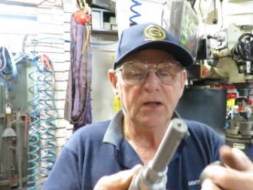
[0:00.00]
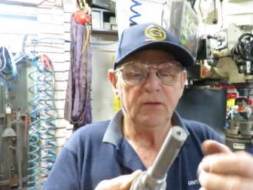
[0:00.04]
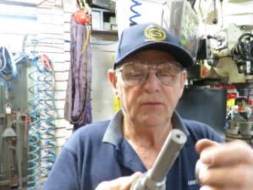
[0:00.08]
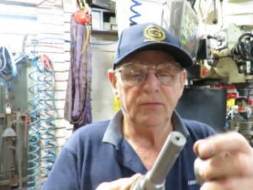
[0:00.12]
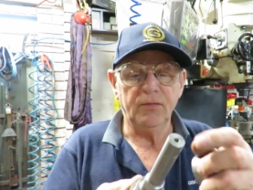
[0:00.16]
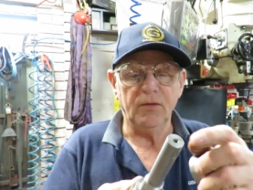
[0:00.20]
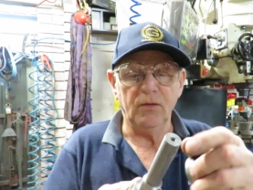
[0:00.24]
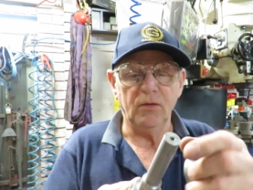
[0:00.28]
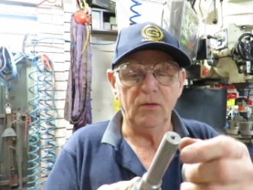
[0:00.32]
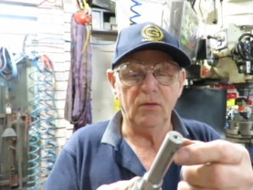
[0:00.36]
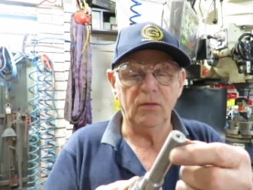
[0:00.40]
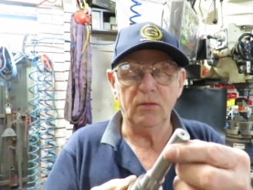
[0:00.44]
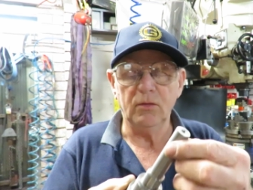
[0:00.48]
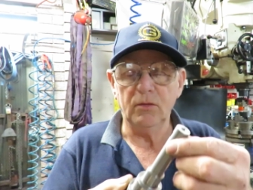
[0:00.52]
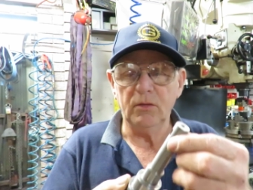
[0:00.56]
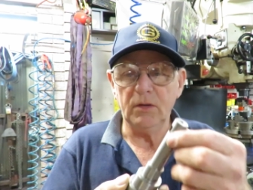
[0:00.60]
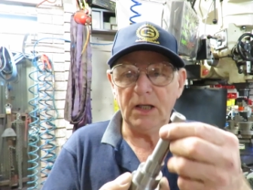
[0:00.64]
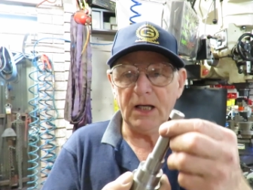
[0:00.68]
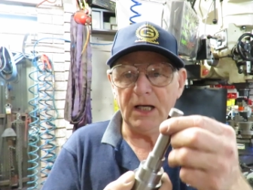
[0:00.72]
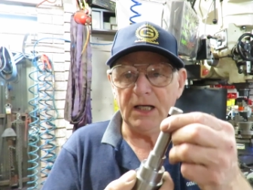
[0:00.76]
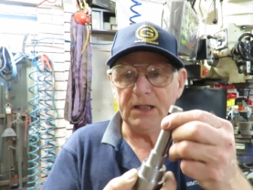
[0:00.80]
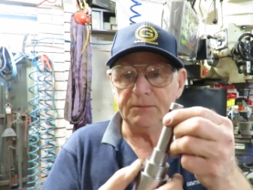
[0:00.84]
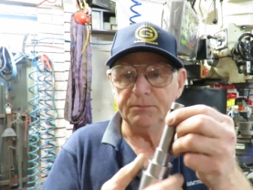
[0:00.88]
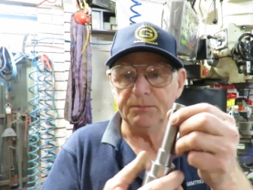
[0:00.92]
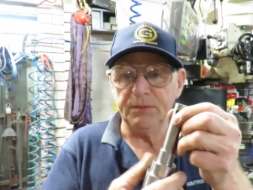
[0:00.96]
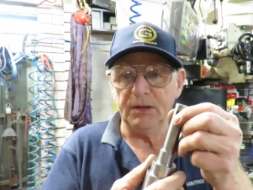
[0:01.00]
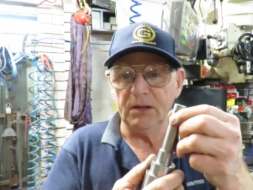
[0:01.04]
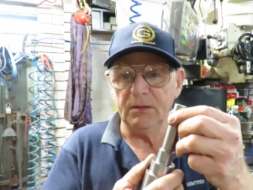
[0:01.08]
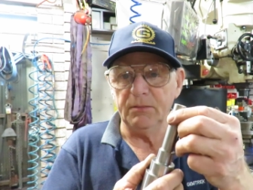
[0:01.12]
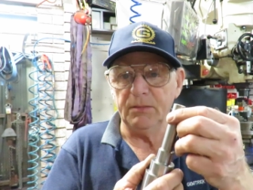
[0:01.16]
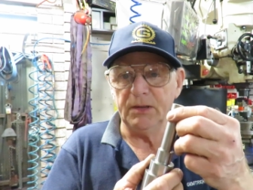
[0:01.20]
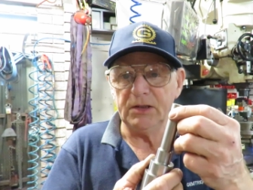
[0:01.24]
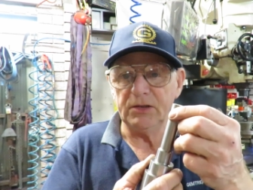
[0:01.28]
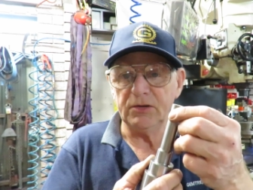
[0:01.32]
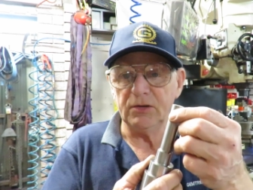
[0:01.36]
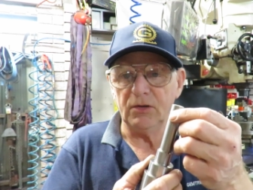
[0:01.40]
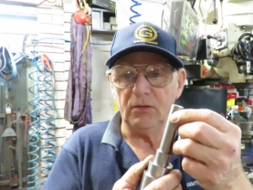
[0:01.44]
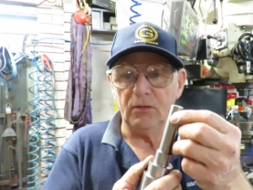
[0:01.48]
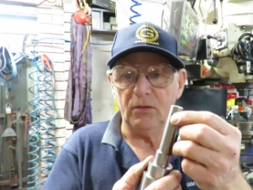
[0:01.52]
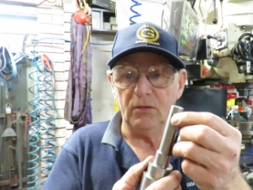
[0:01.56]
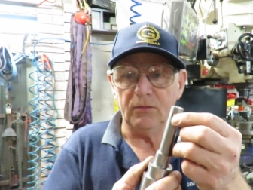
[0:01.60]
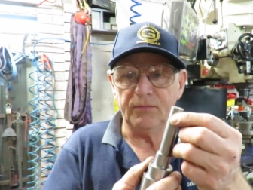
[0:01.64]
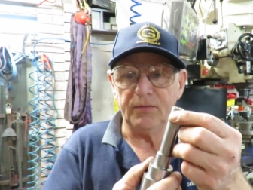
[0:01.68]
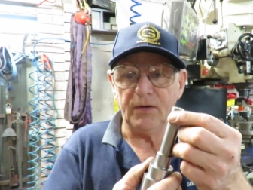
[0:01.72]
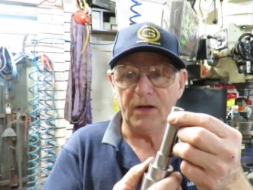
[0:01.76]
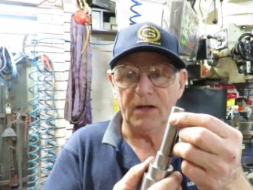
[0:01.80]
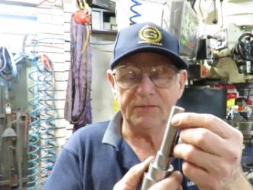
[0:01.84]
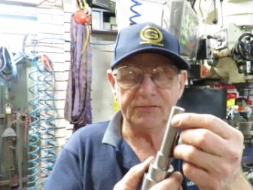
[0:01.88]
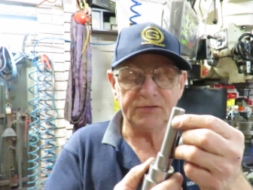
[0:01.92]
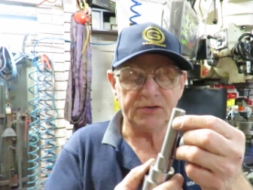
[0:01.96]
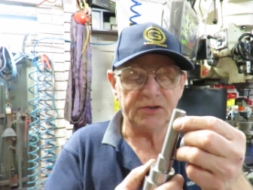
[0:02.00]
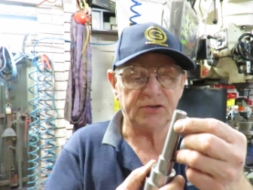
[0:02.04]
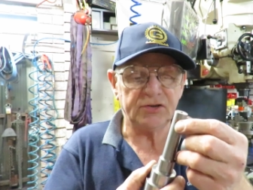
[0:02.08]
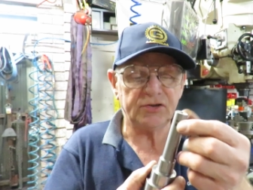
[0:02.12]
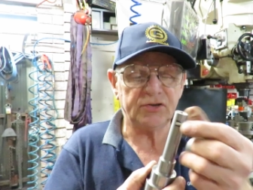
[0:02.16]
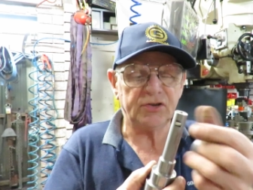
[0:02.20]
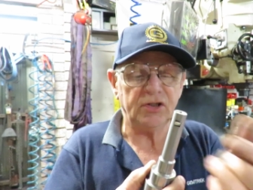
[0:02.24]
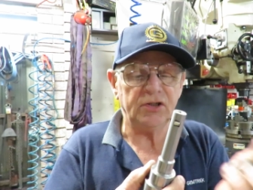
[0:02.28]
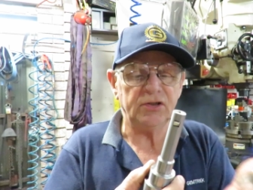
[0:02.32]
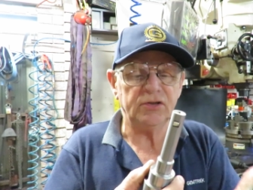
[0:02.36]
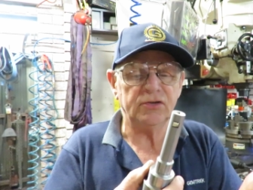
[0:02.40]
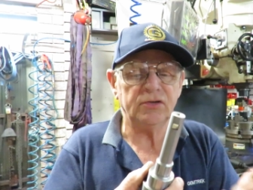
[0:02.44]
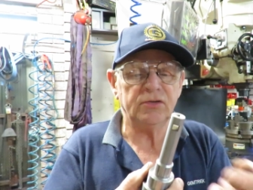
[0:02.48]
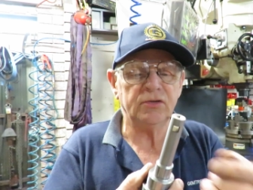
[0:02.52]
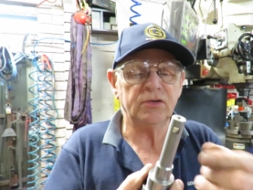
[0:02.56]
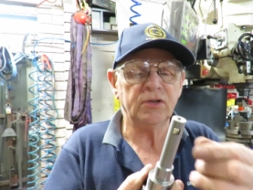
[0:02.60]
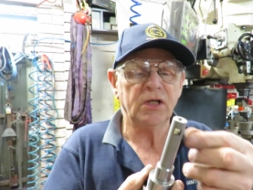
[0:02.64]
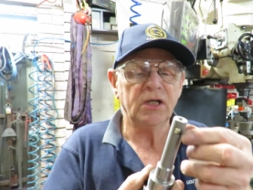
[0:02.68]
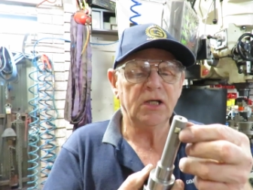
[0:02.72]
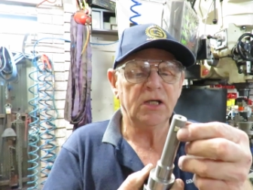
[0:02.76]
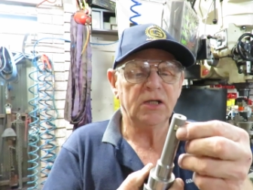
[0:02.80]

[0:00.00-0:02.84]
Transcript: for 8 millimeter or 516